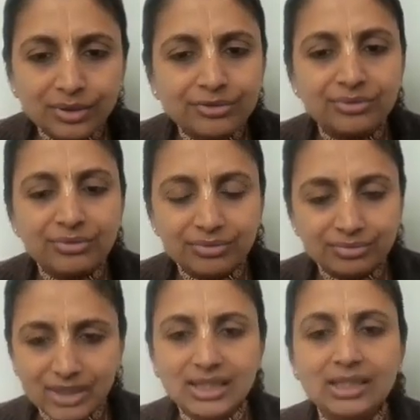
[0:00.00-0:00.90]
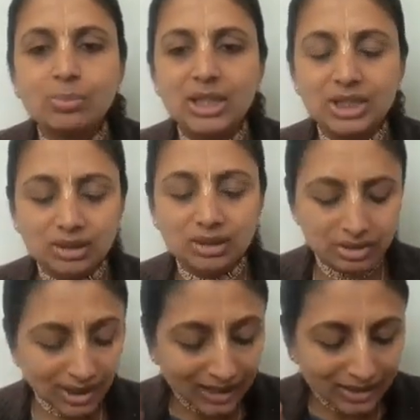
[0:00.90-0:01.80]
of the displeasure.
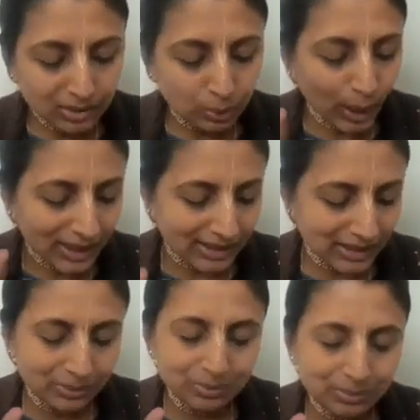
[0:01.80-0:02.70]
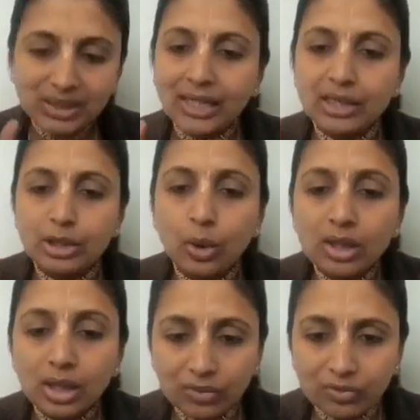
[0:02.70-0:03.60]
That is why it seems they did
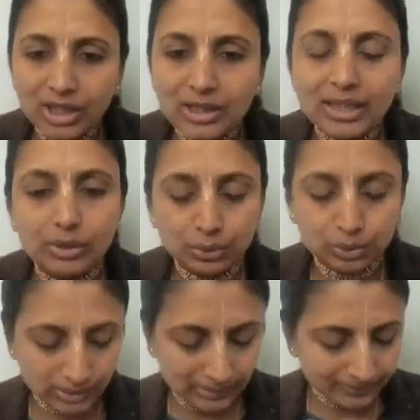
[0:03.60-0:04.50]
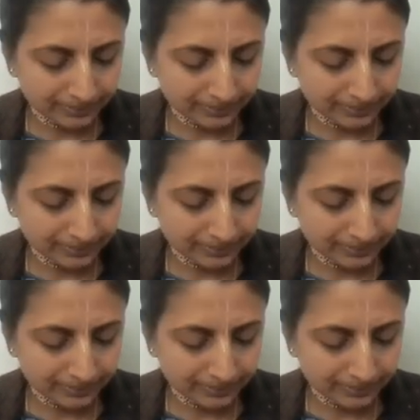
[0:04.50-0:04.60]
not reveal that news.